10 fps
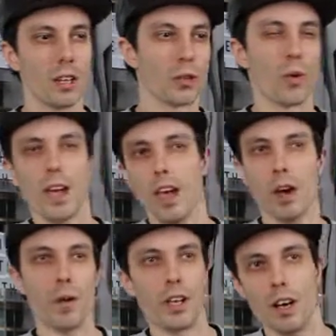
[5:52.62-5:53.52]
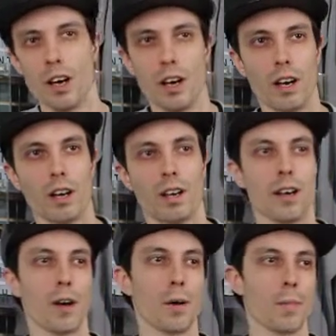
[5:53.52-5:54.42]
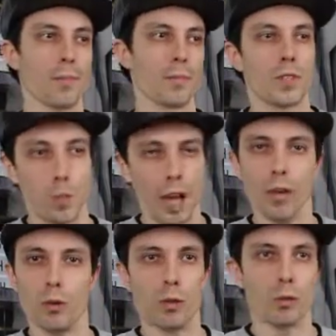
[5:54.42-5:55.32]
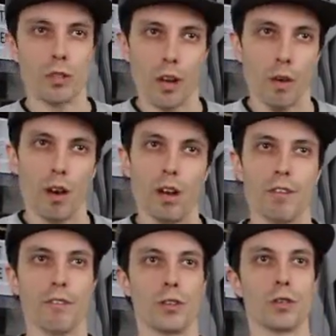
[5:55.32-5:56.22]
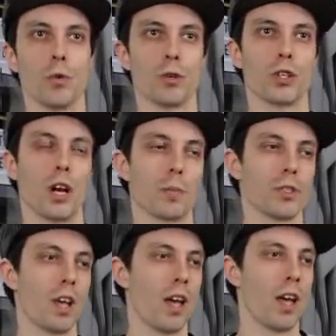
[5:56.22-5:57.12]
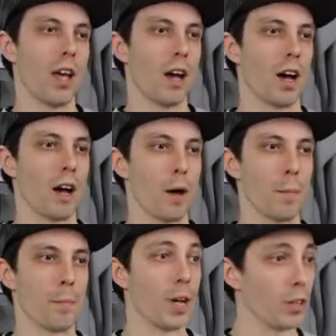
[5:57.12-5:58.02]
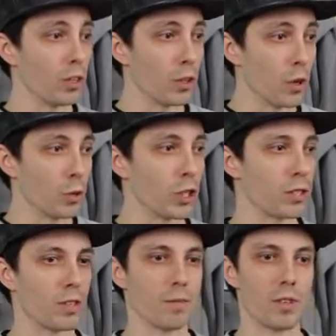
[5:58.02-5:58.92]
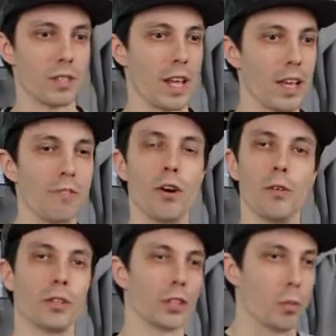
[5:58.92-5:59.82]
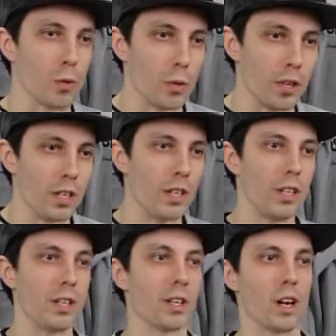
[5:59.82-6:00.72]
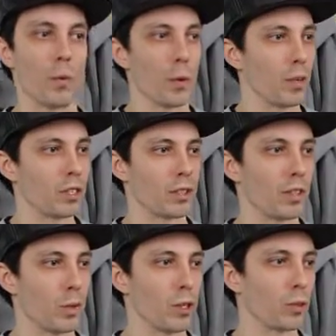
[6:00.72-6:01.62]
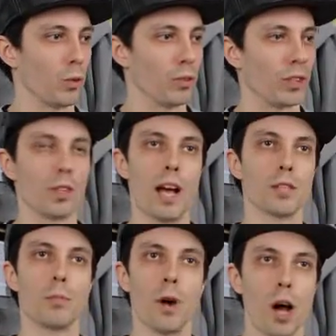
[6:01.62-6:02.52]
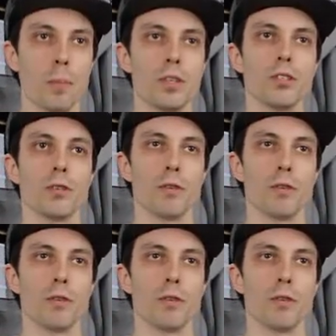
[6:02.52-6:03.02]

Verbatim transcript: gray area, um, tobacco use era for the yeah. smoke shops. Um, but, you know, just staying involved with the community. Uh, we recently, we sold the glass poppies in